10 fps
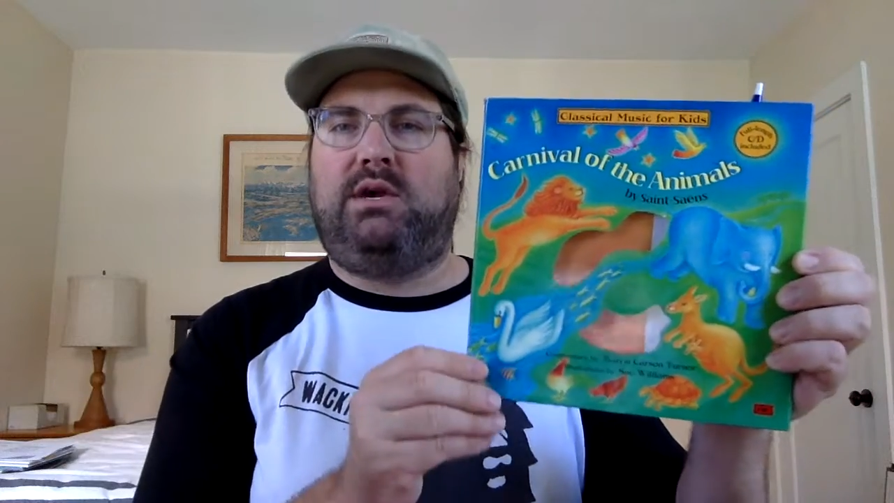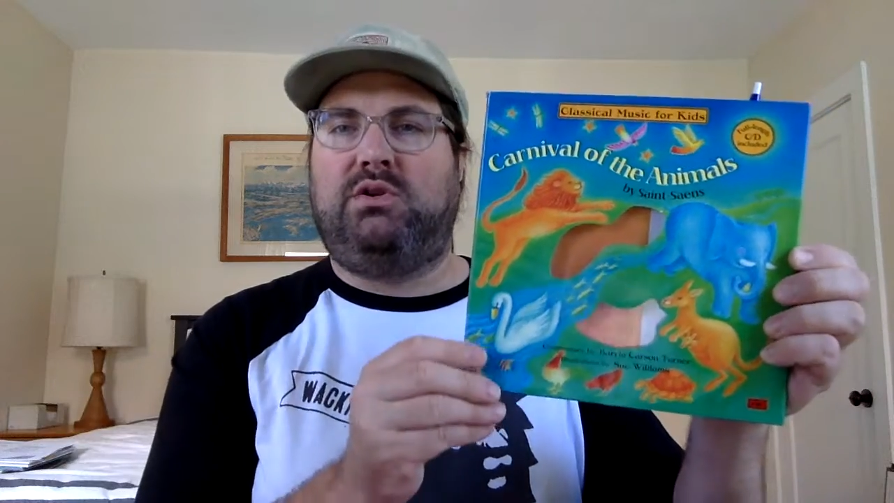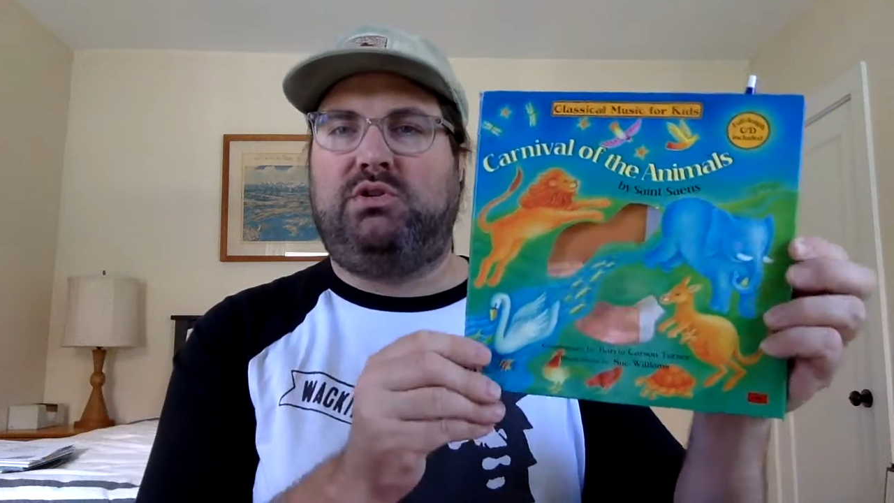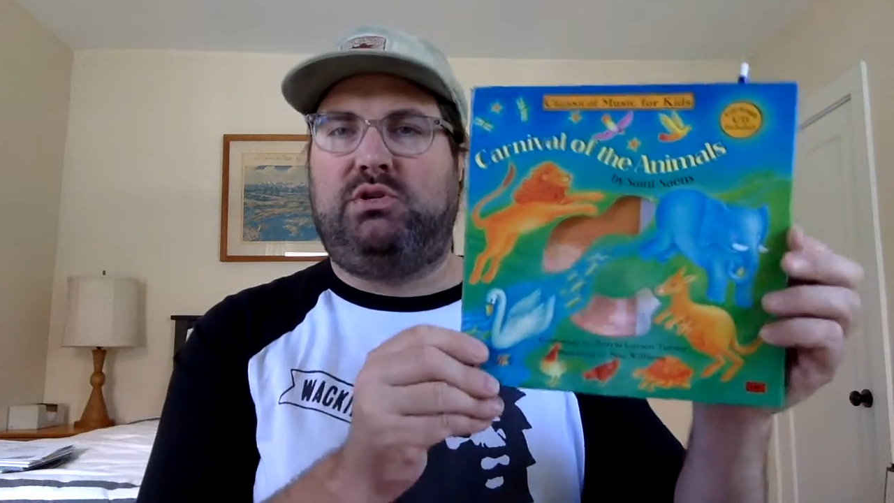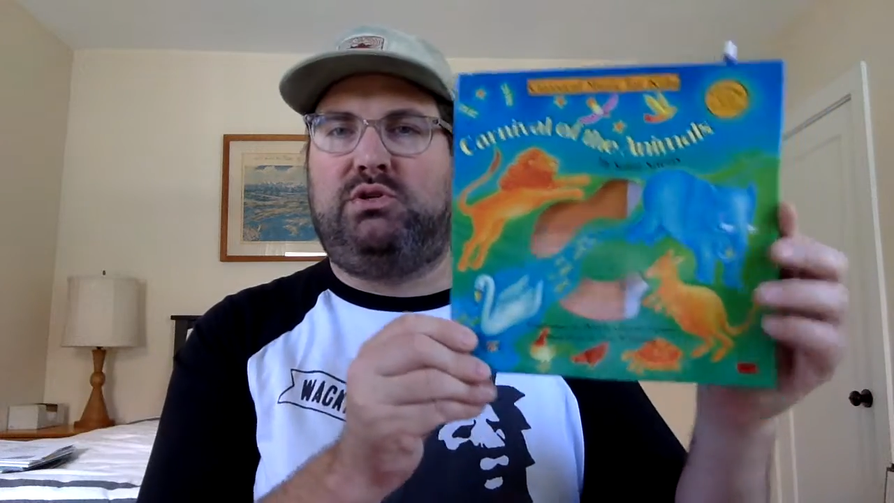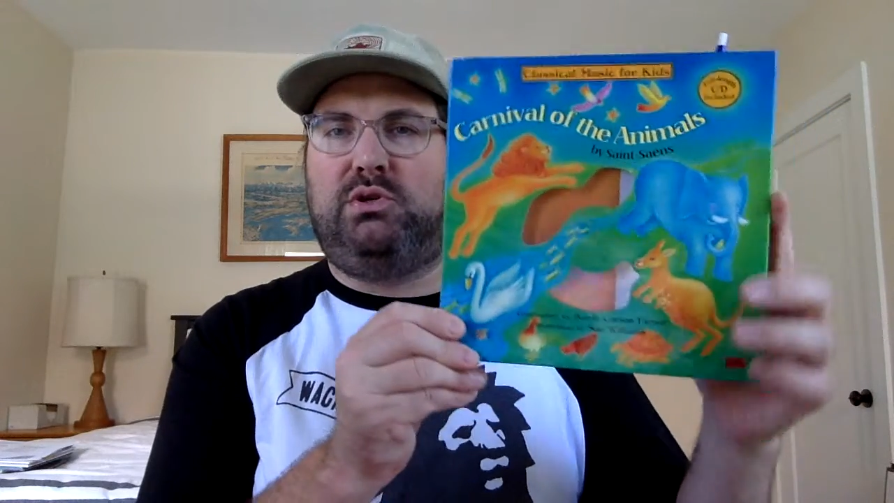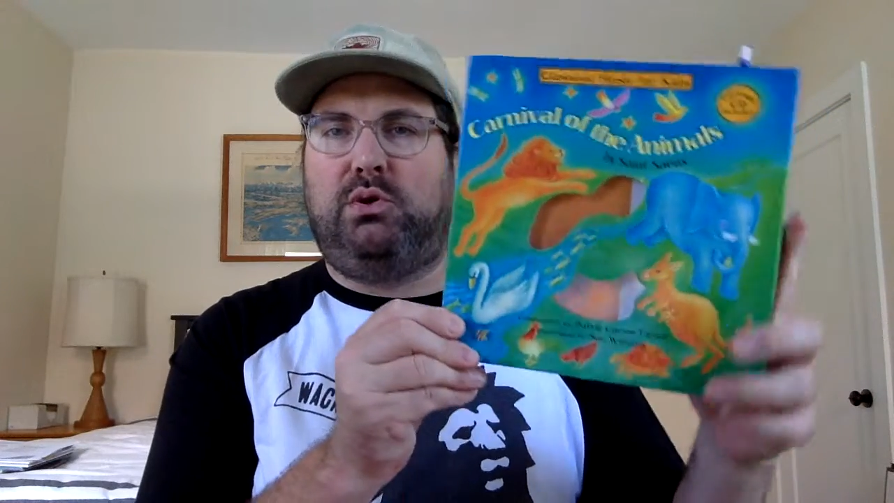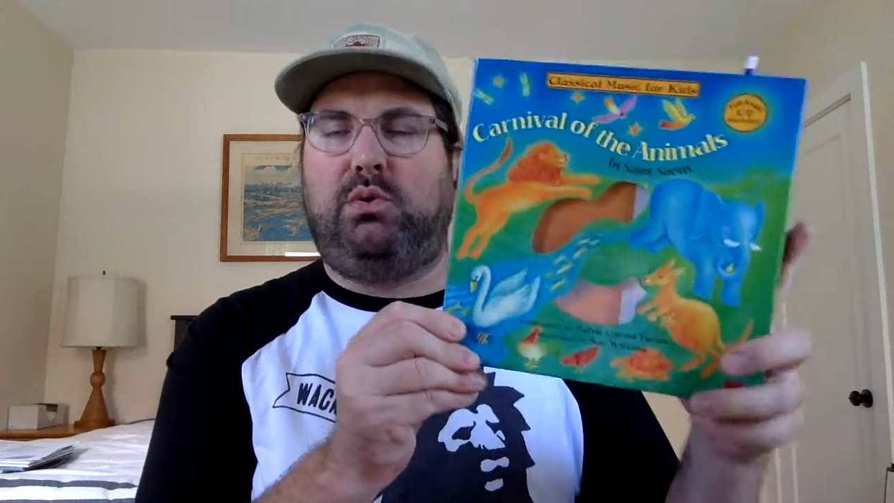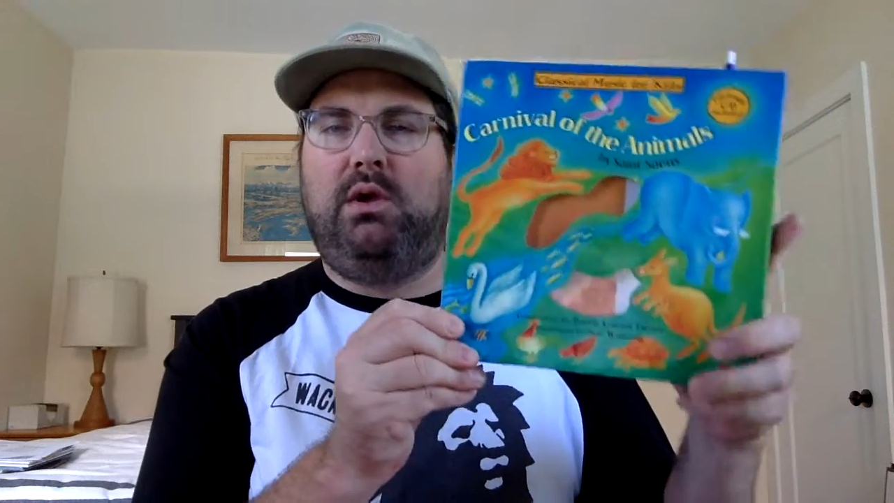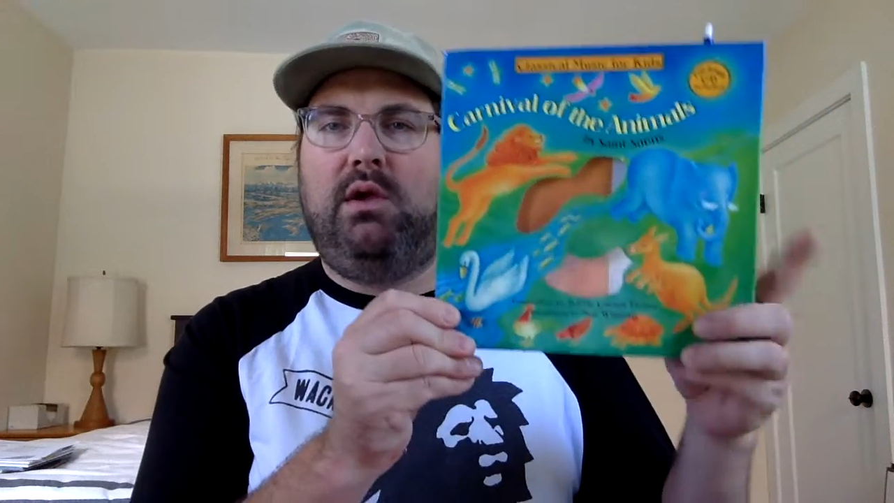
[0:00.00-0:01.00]
could you
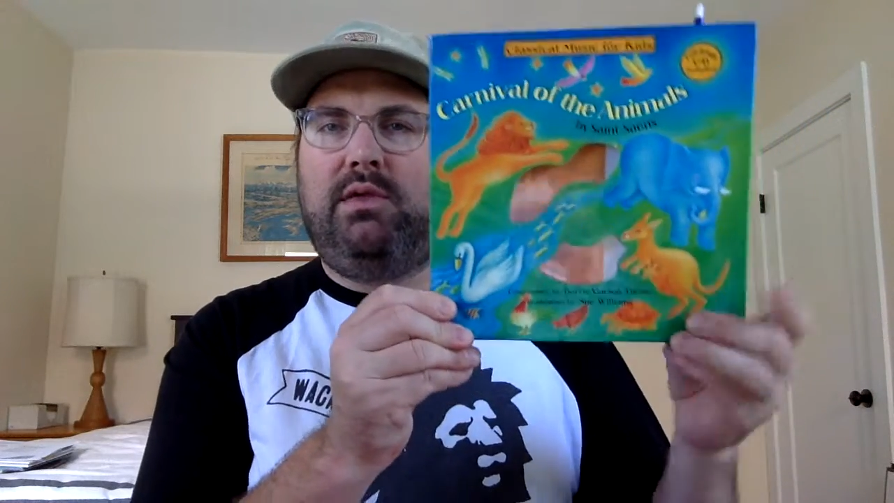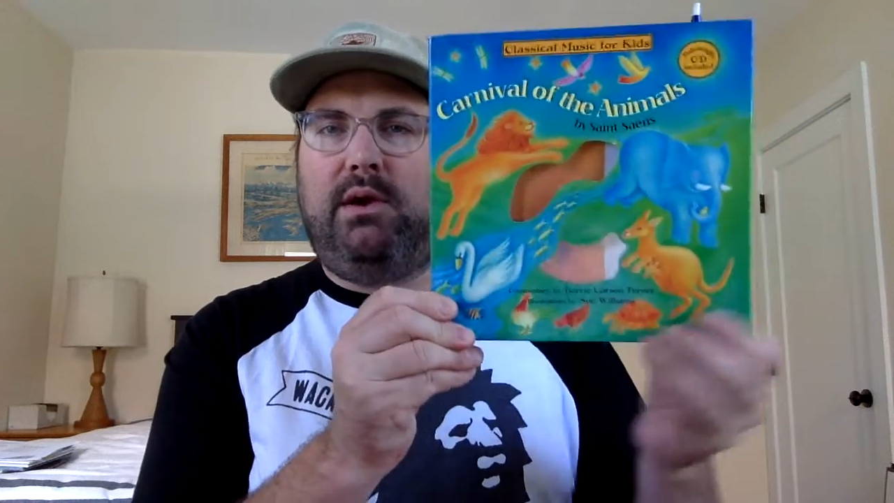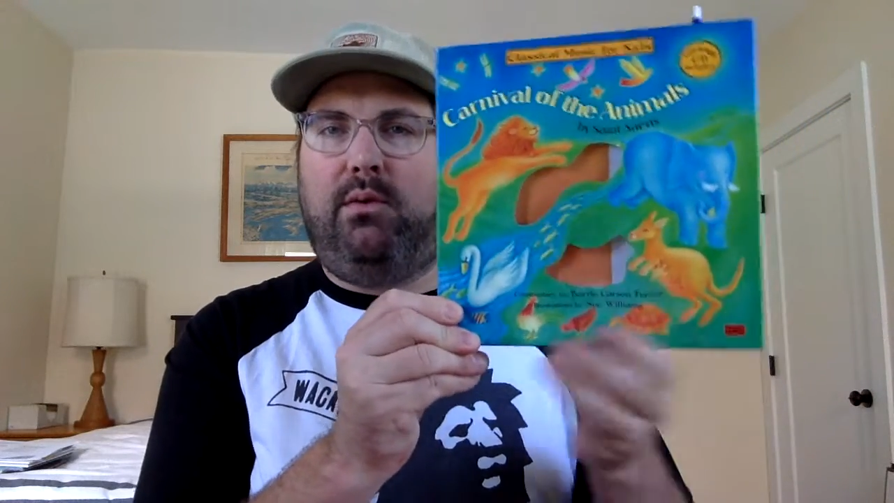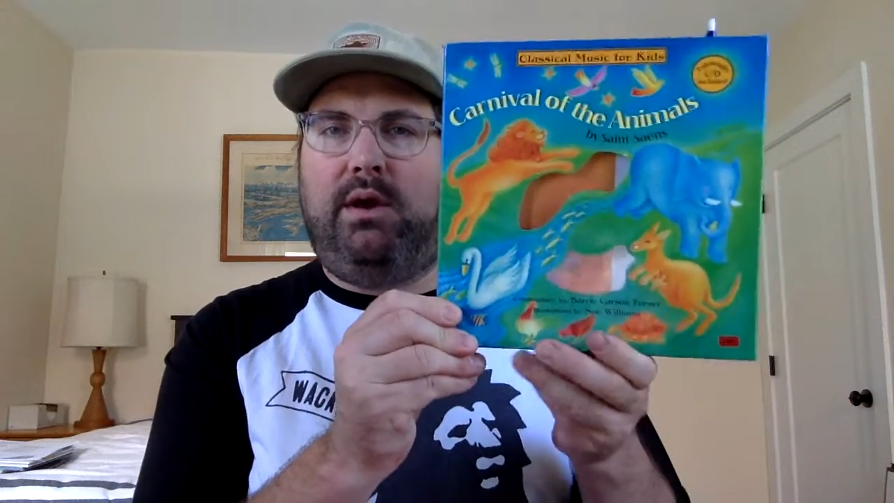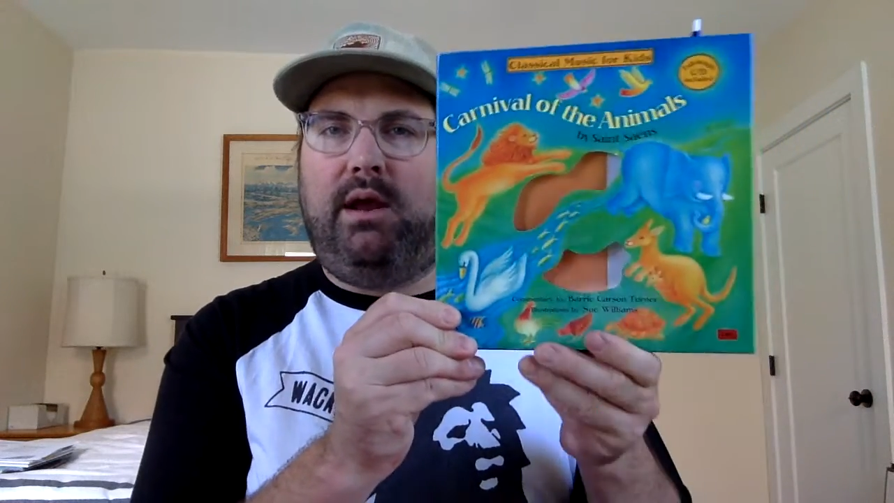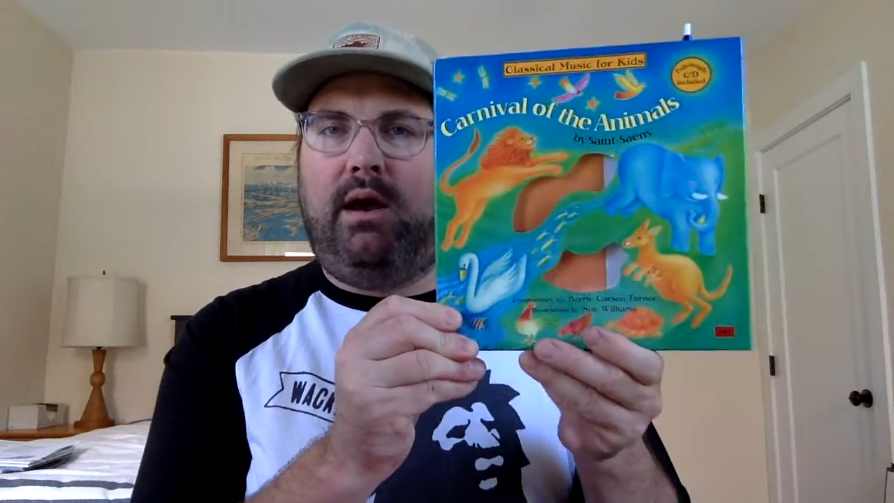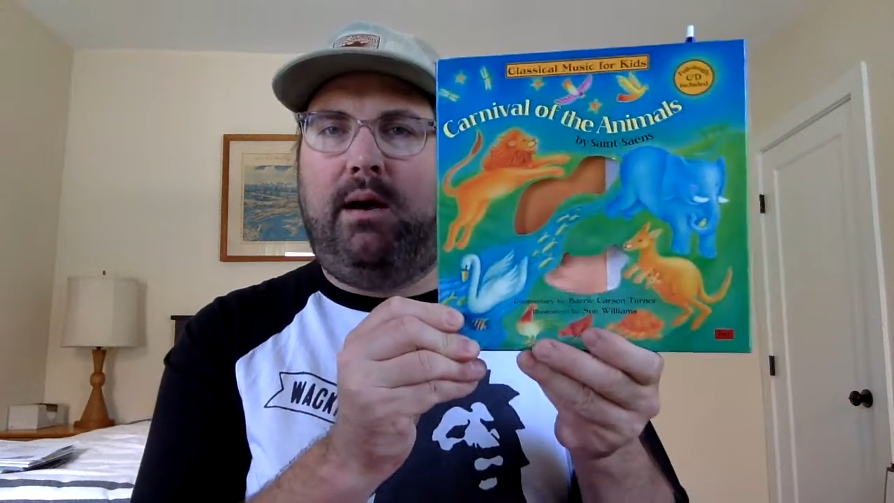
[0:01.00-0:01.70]
do that would